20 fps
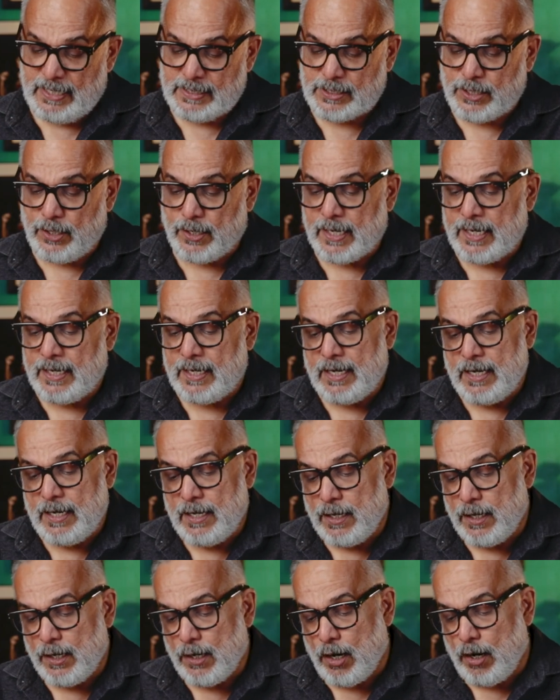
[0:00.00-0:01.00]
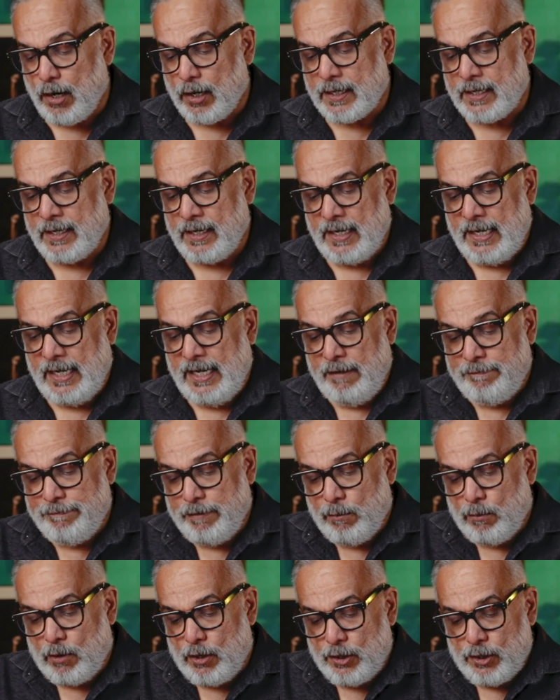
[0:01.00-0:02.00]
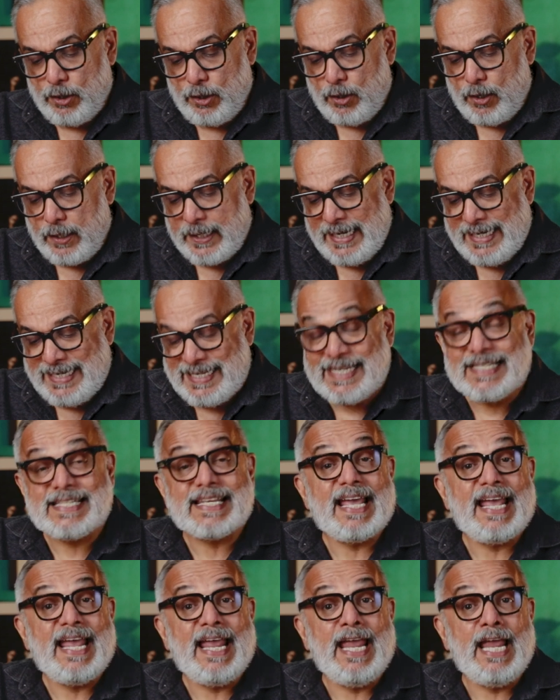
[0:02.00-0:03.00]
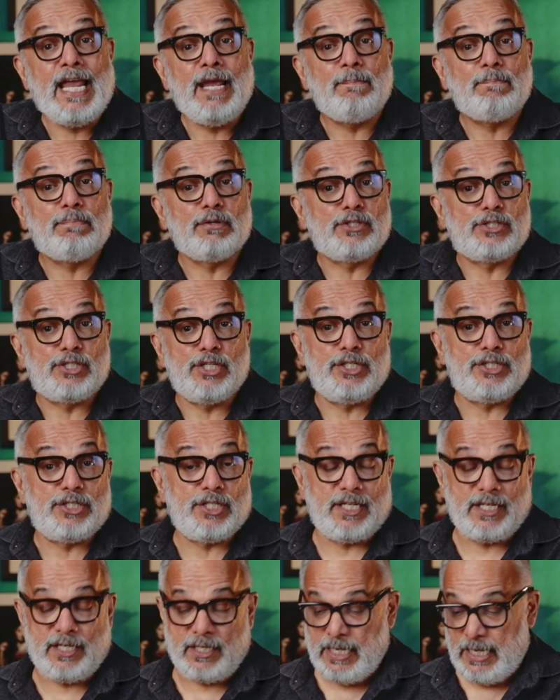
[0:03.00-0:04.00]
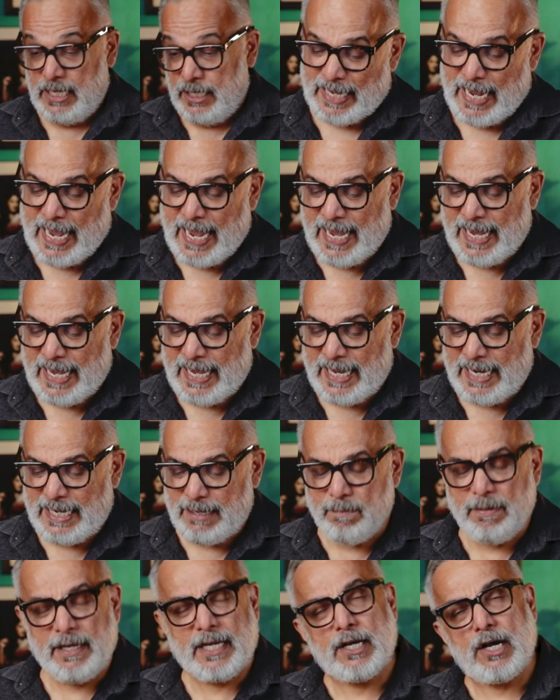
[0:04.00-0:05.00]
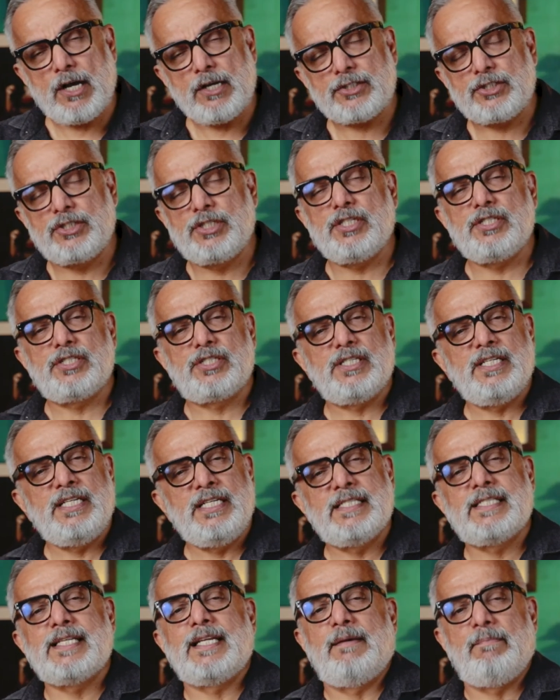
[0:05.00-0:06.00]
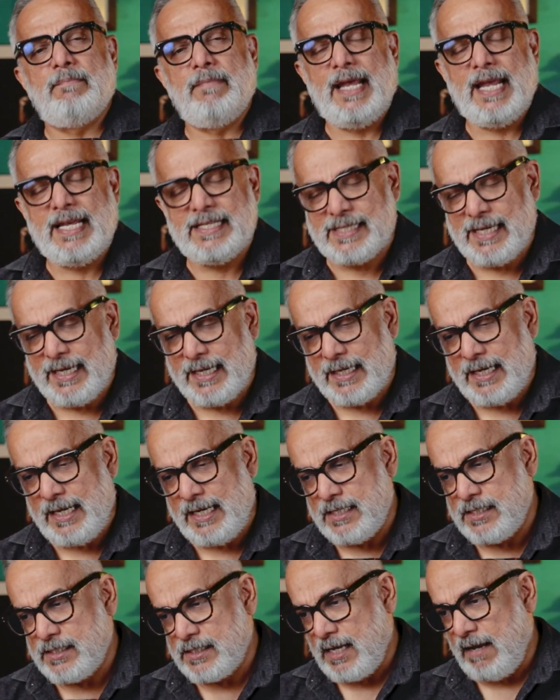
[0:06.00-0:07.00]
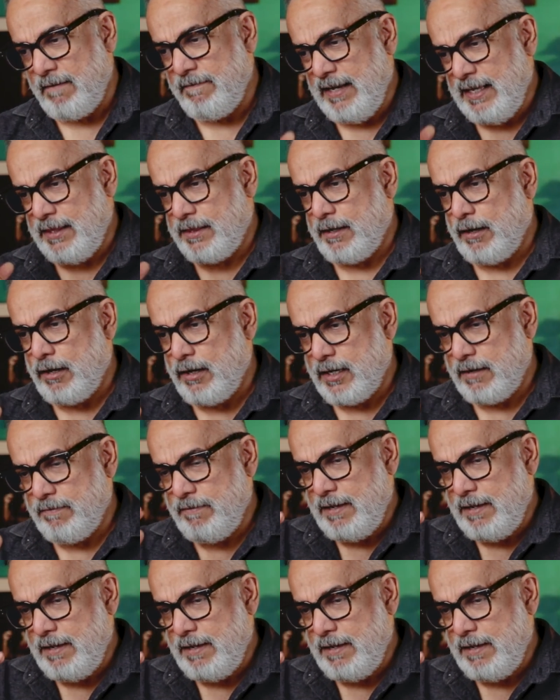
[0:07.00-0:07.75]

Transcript: it's got a lock if you want to lock it at A position. And because this is an amazing lens, we thought